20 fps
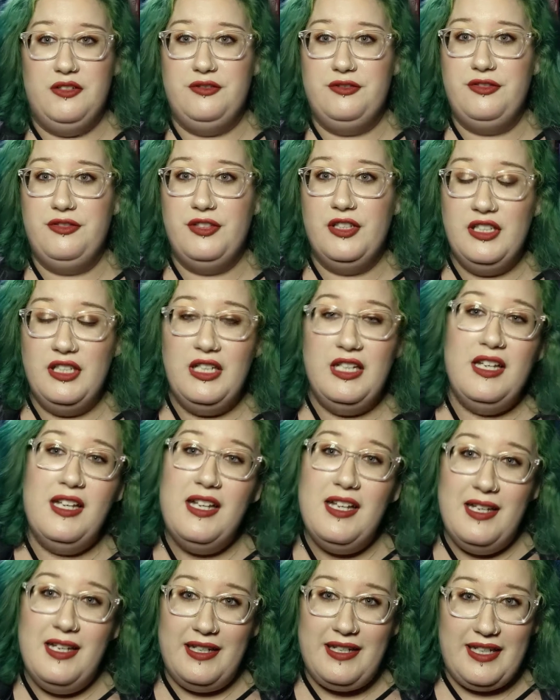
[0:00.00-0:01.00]
of
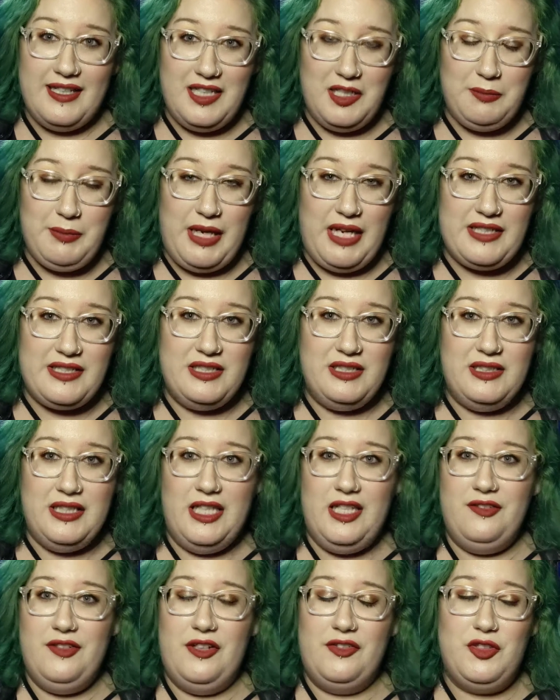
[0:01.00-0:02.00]
getting back to
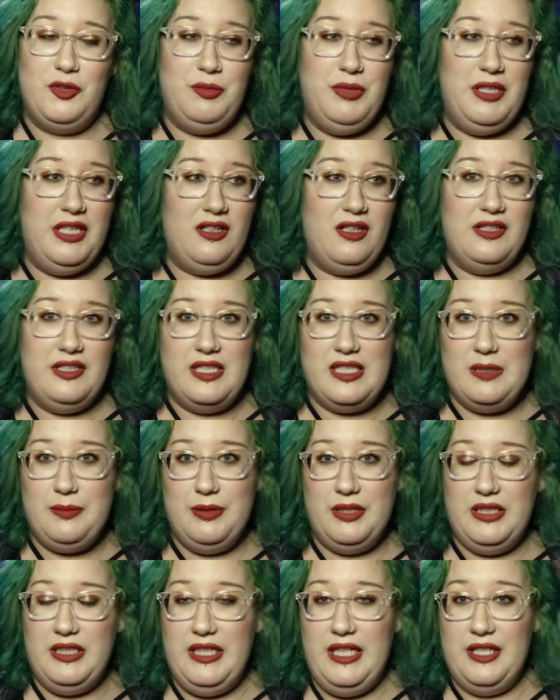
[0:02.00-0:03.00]
life after being on
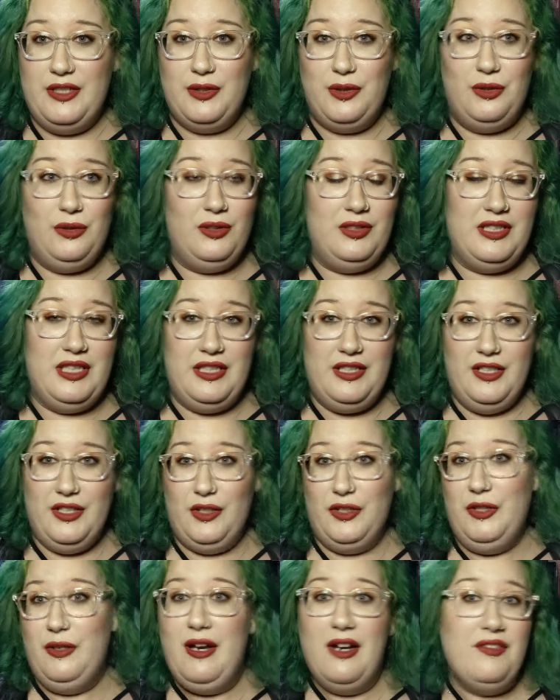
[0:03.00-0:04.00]
disability and told that,
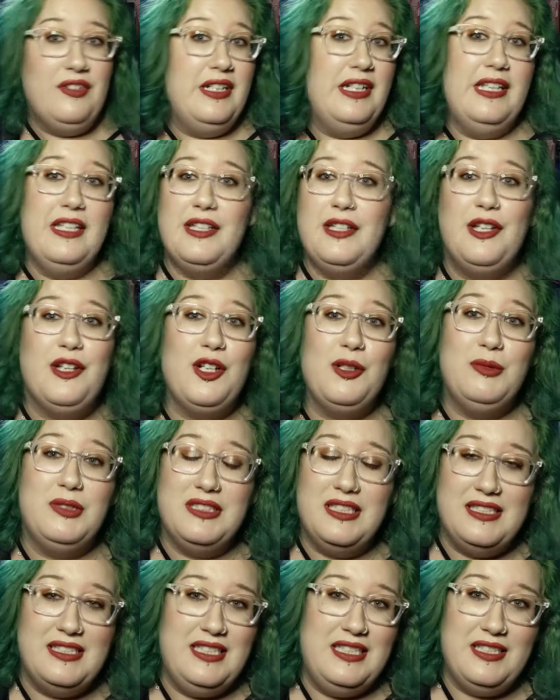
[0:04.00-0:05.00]
you know, you have an
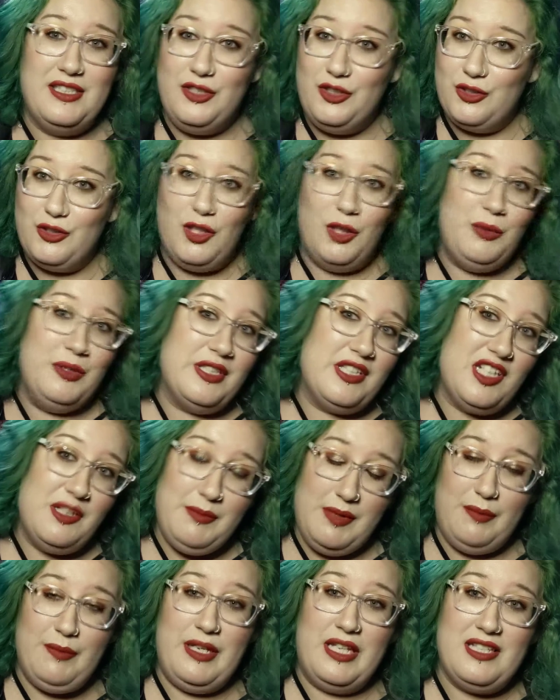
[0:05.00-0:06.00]
incurable disease and you're always
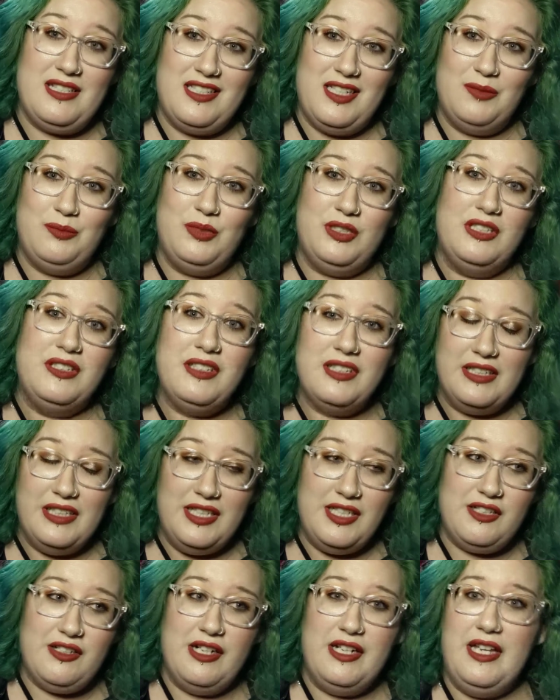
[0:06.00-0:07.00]
going to be messed up, well,
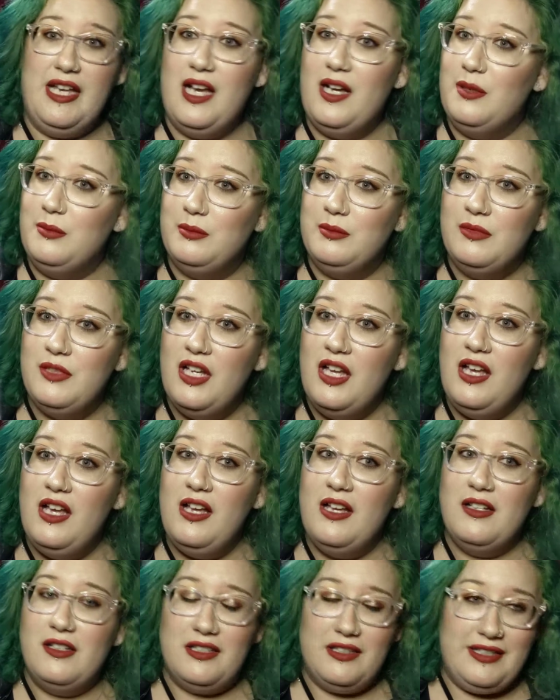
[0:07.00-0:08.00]
here I am
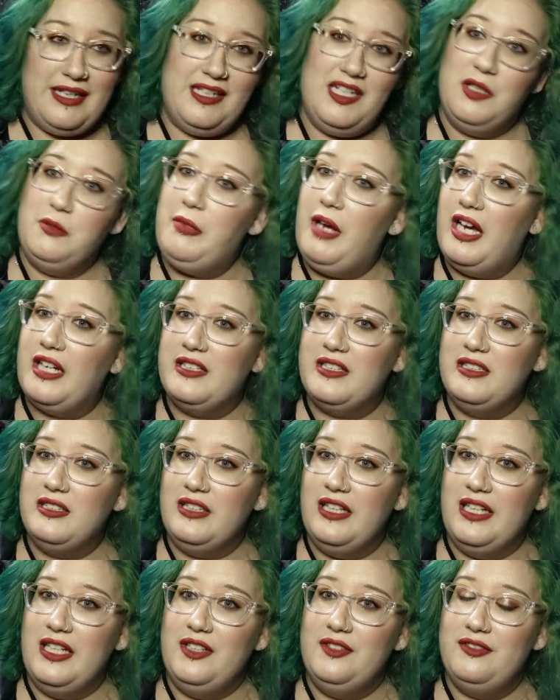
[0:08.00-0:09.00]
getting back
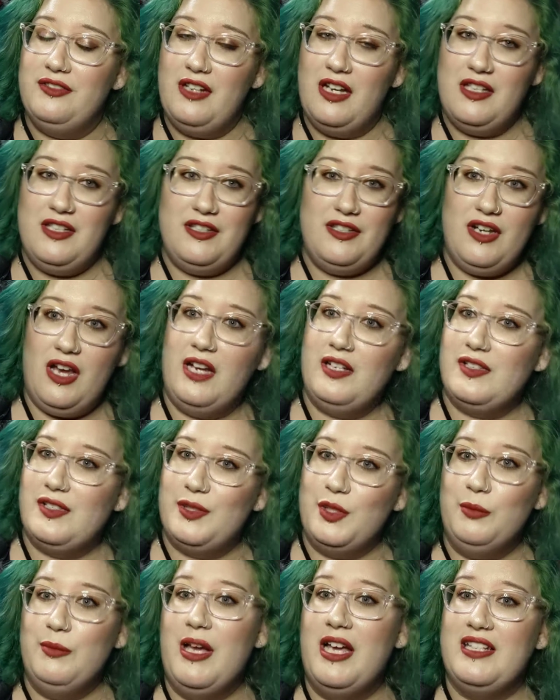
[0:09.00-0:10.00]
to life,
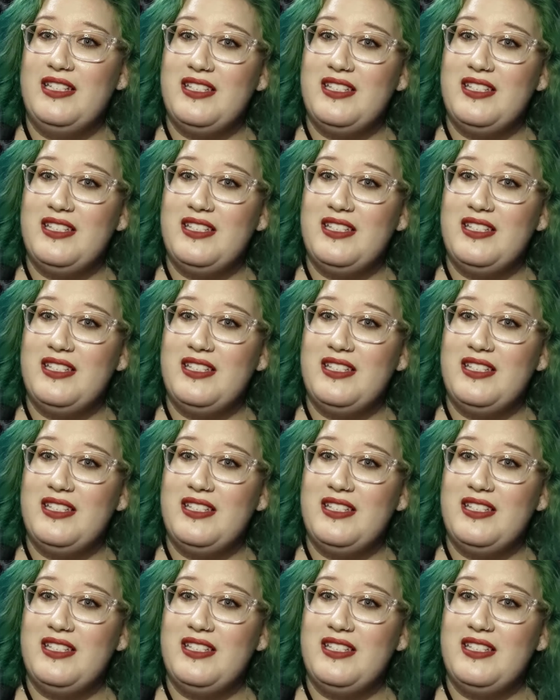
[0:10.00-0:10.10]
not so